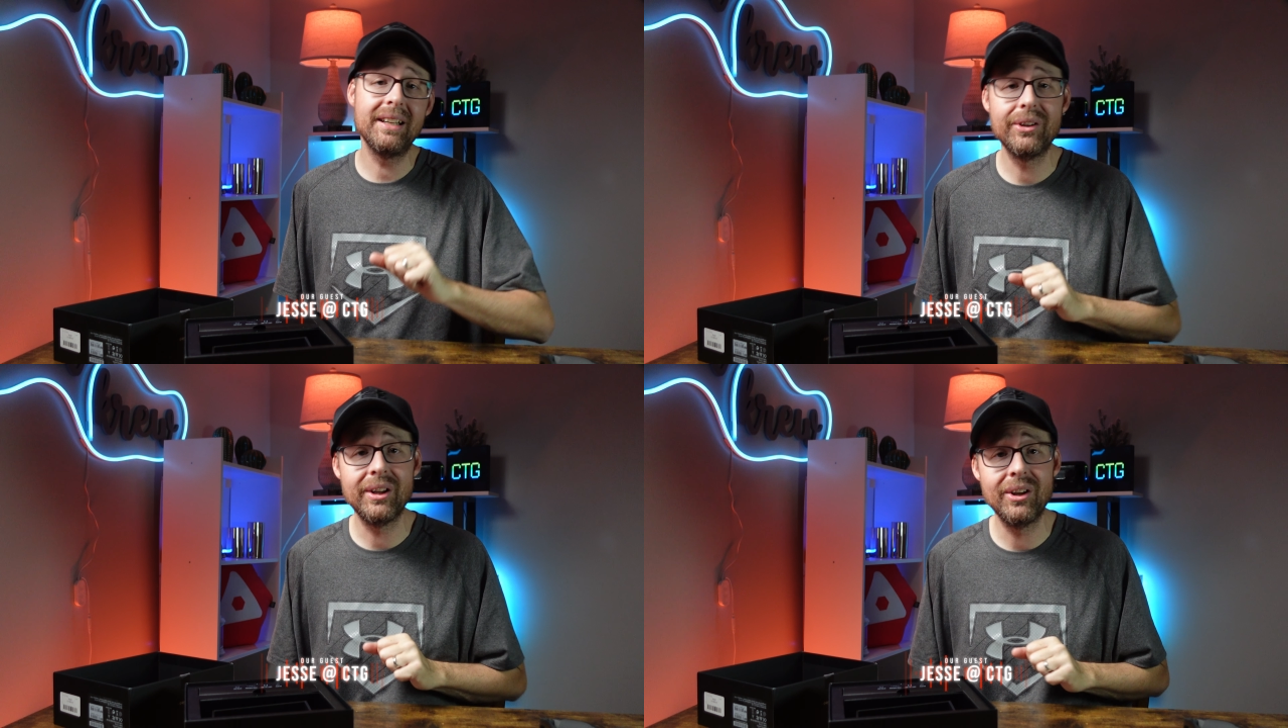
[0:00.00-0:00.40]

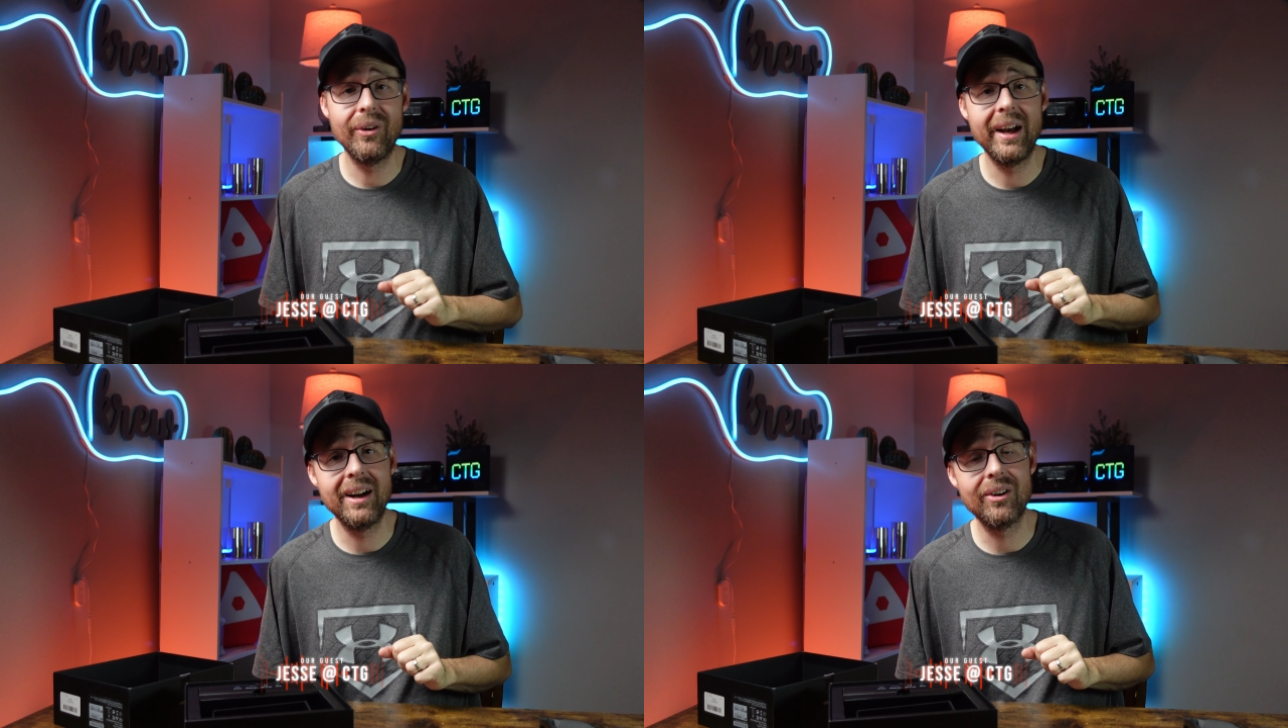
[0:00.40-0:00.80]
You can
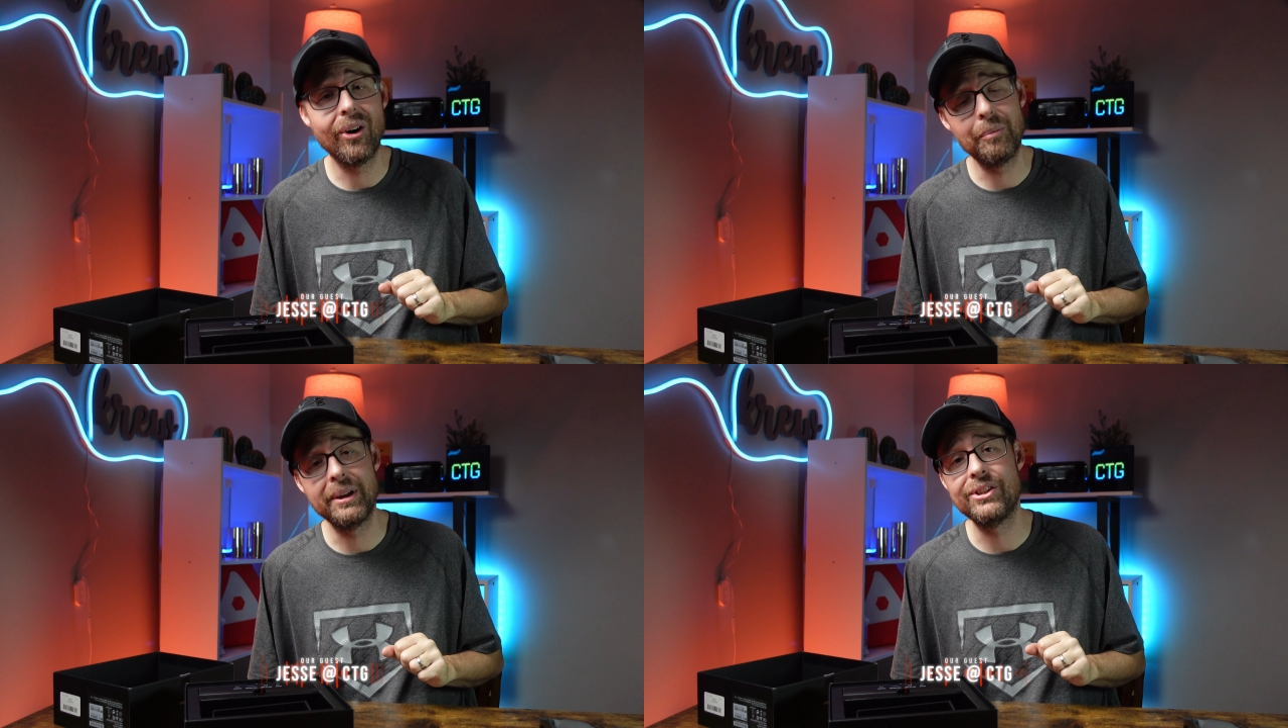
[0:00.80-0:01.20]
go ahead and
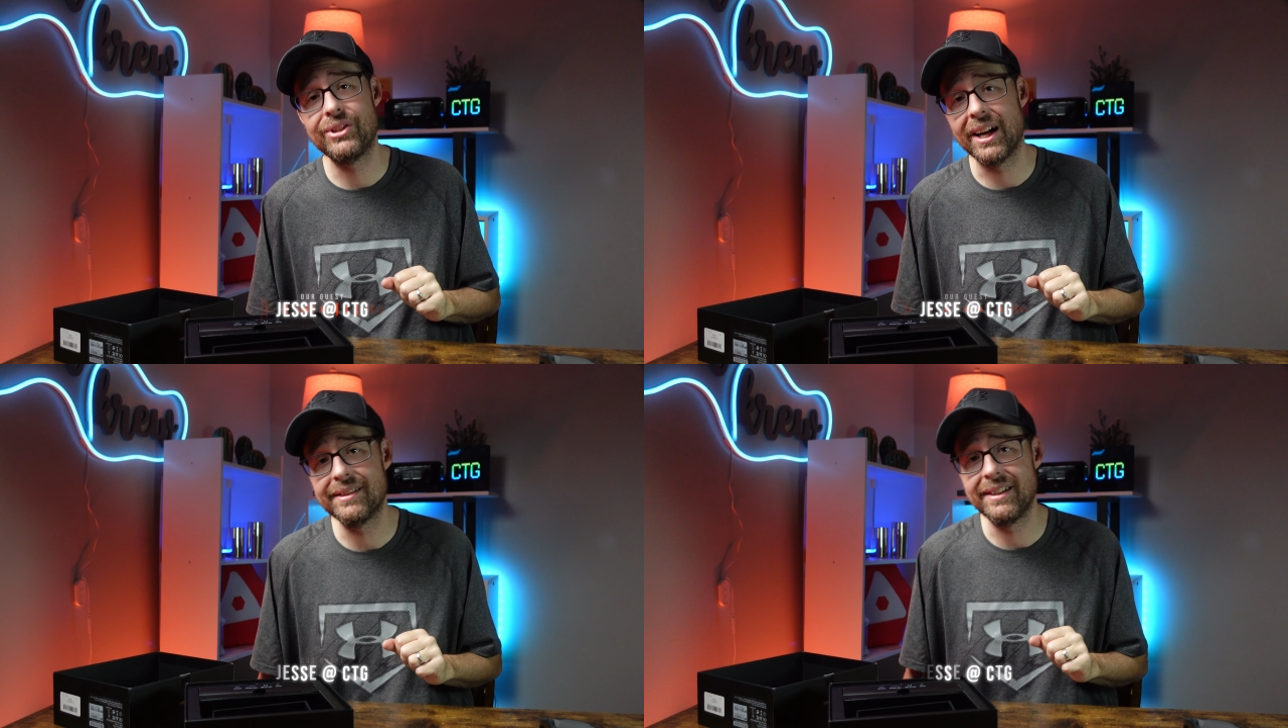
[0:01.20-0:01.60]
call me
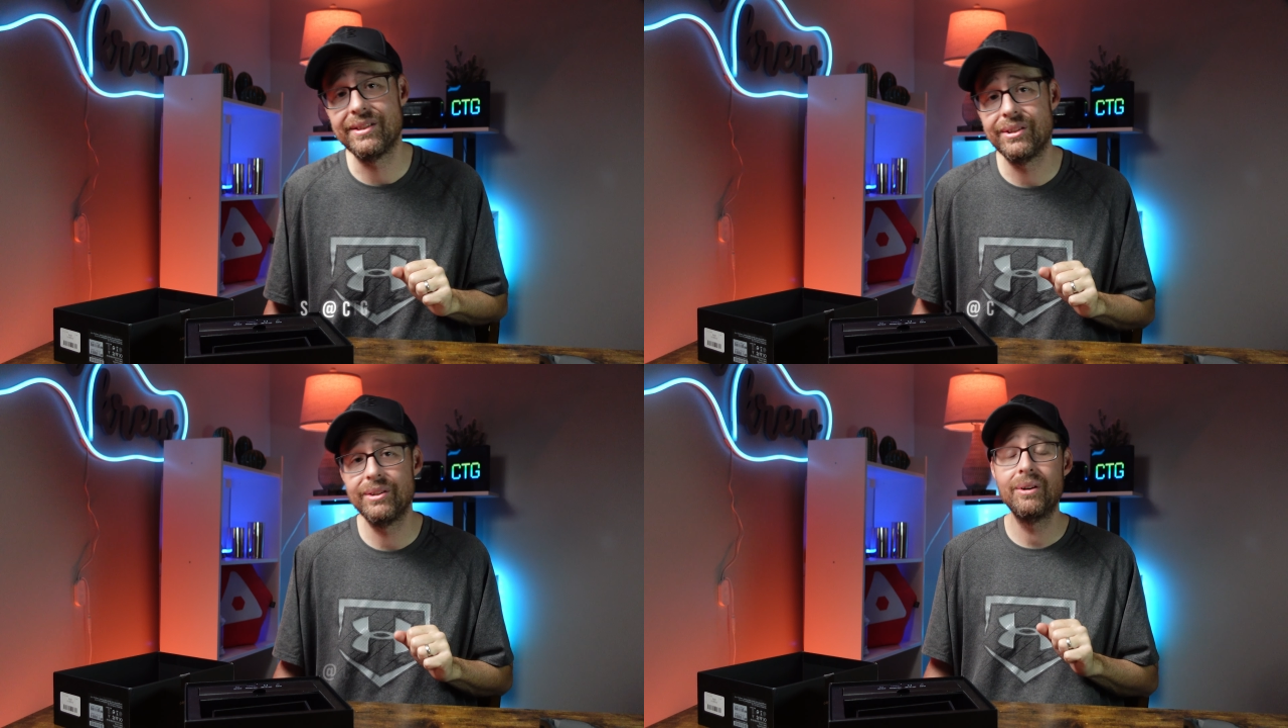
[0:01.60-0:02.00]
Jesse
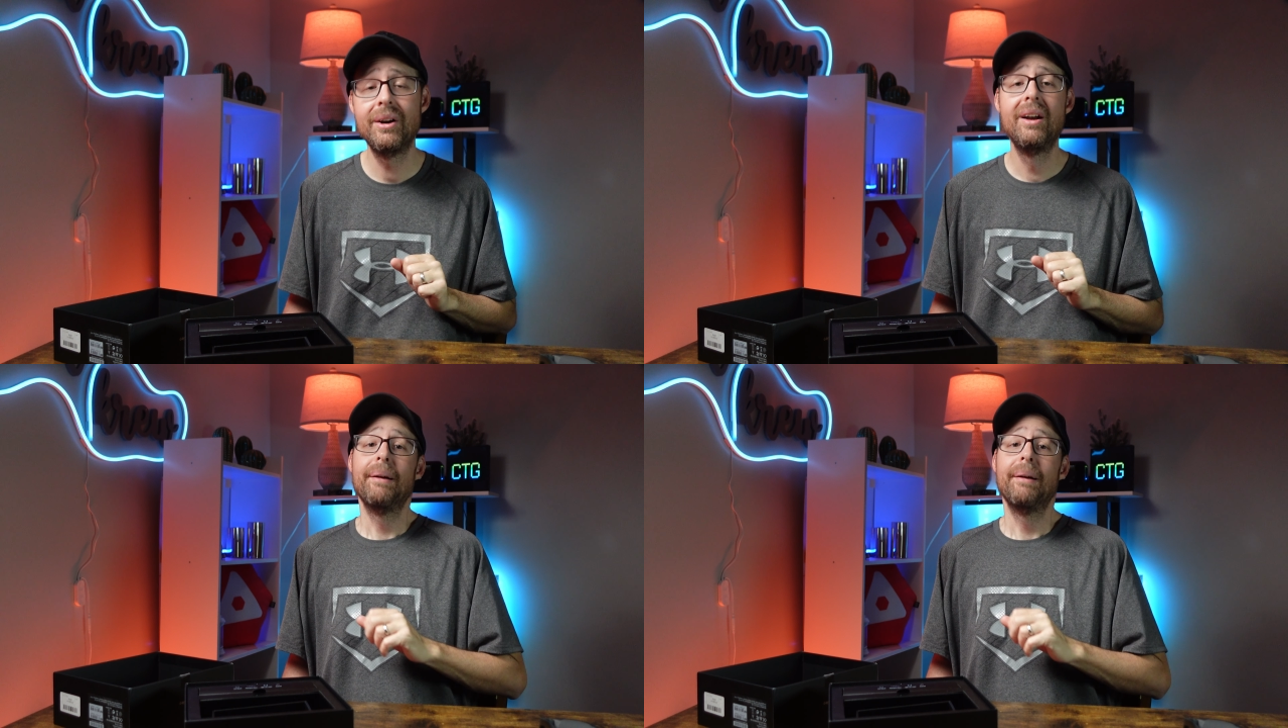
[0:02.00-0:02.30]
too.